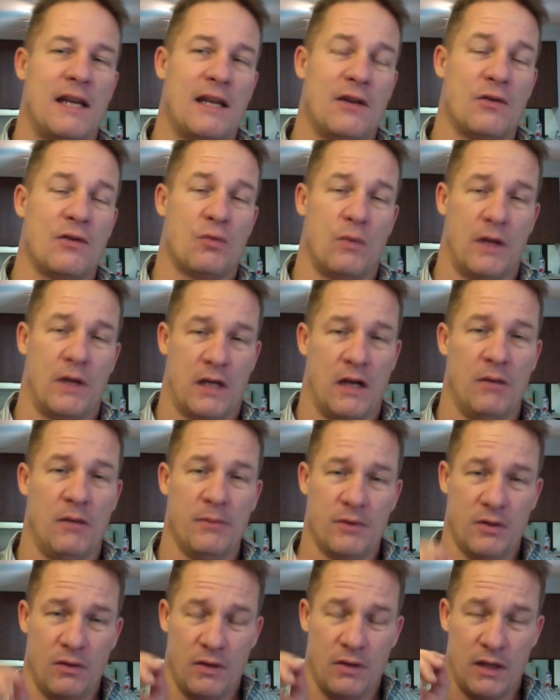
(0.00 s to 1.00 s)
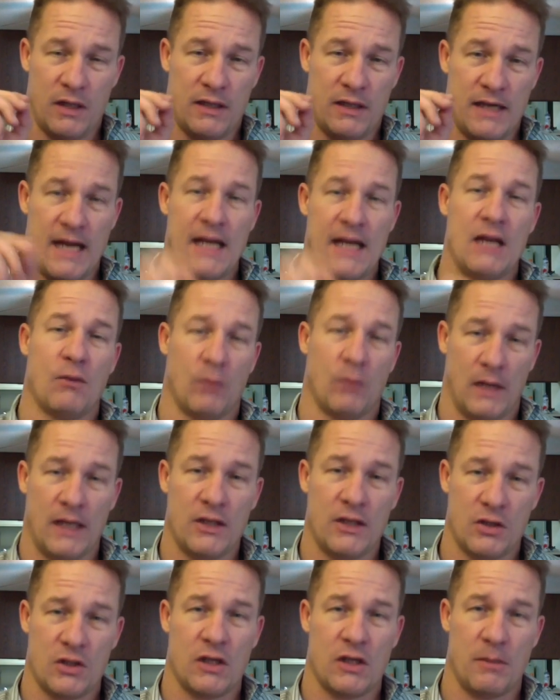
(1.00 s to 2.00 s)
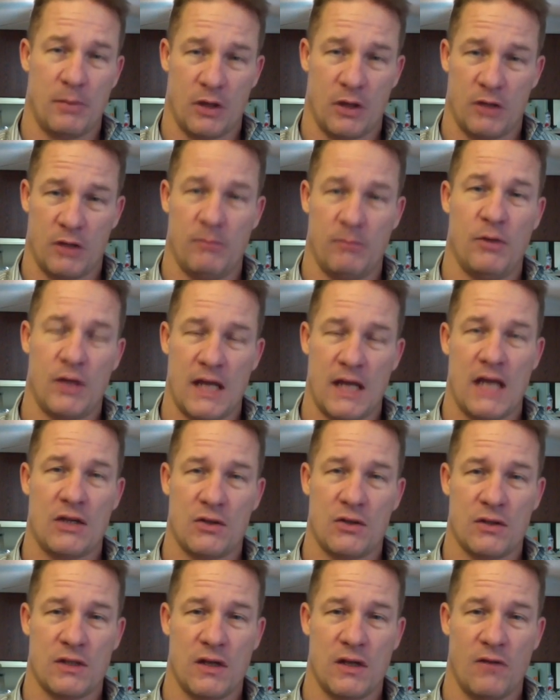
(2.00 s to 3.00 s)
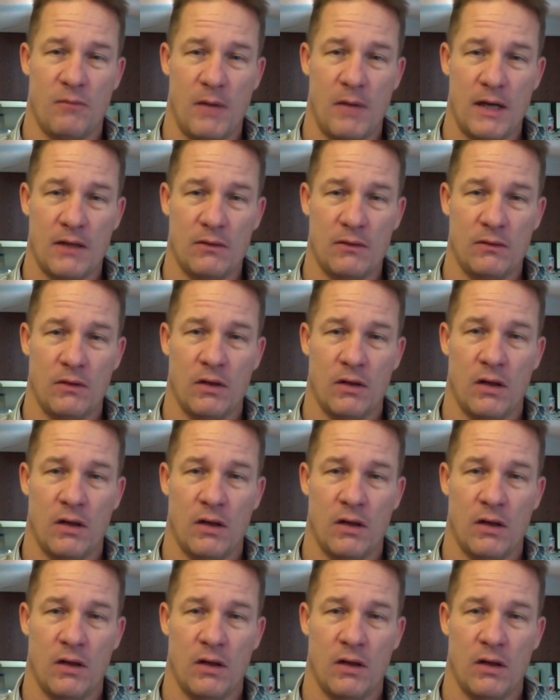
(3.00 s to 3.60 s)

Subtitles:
he goes, when it comes to the dating and relationship and communication stuff, Michael,